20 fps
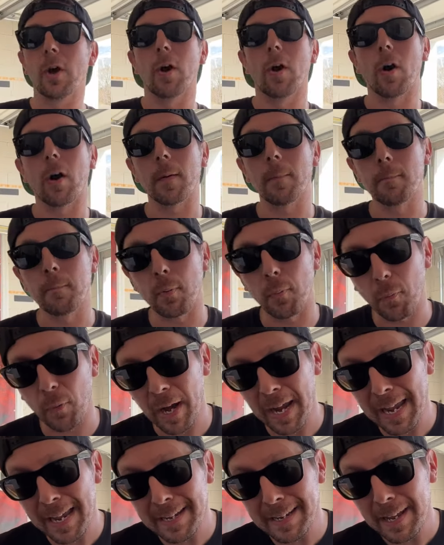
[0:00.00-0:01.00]
Our
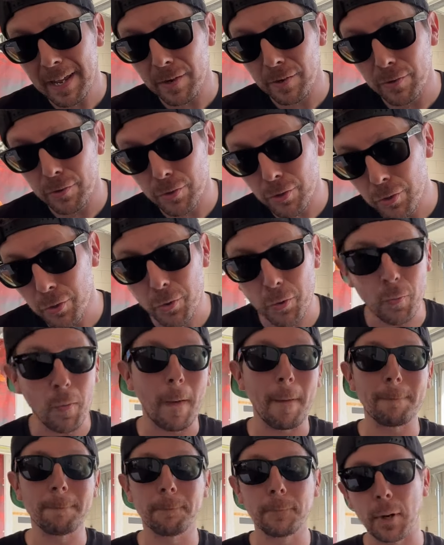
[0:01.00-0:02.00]
brand new
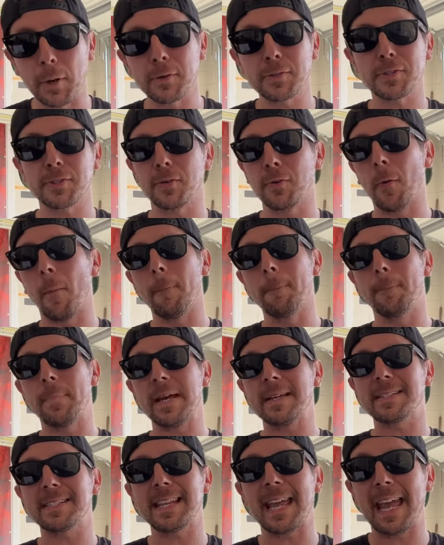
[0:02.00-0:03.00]
personal
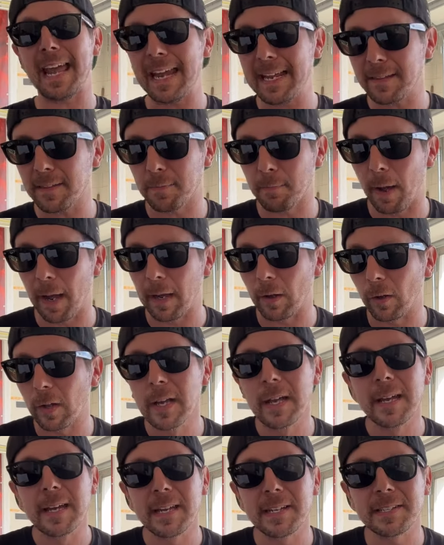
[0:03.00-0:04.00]
best eighth mile
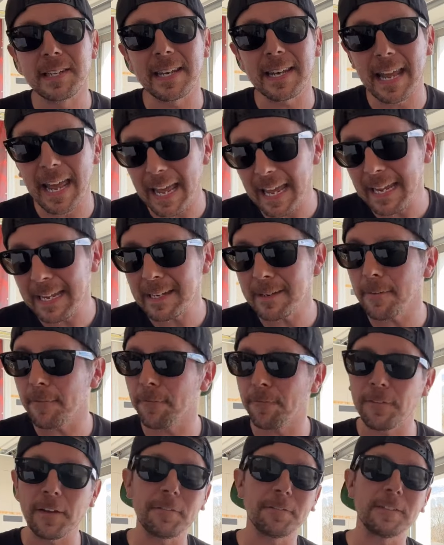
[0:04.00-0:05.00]
is an eight
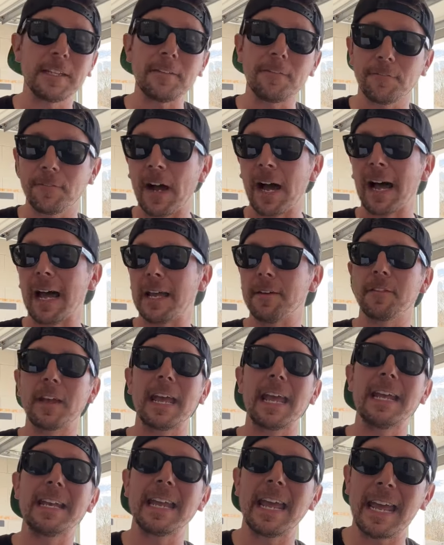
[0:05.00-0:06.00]
fifty-five
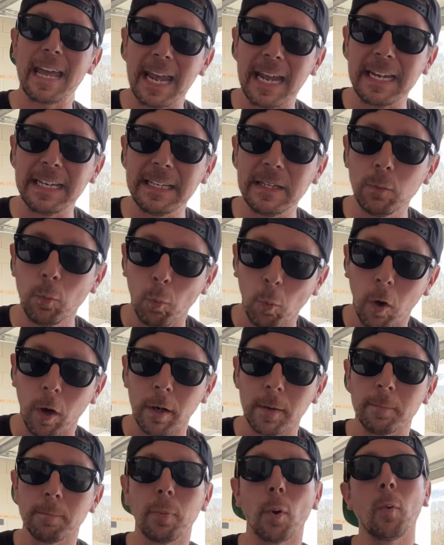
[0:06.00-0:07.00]
at
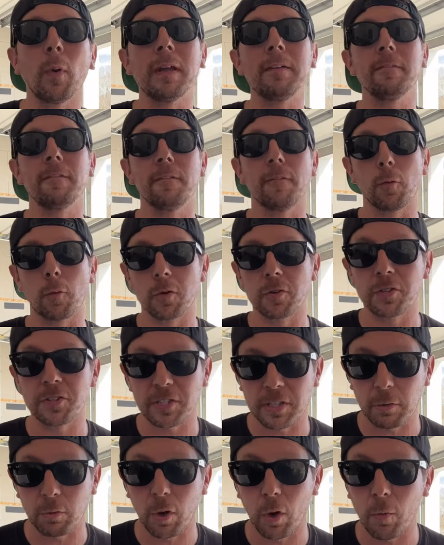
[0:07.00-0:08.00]
eighty-one point four
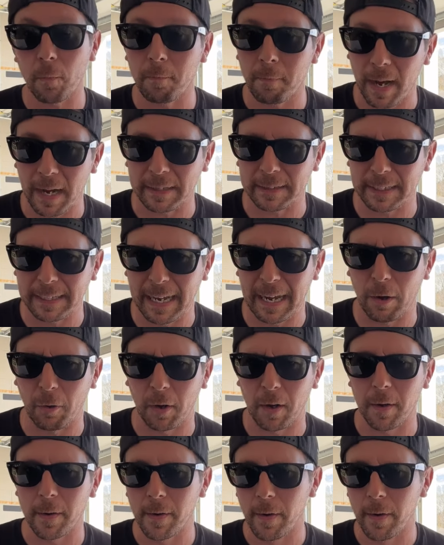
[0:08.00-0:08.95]
zero mile an hour.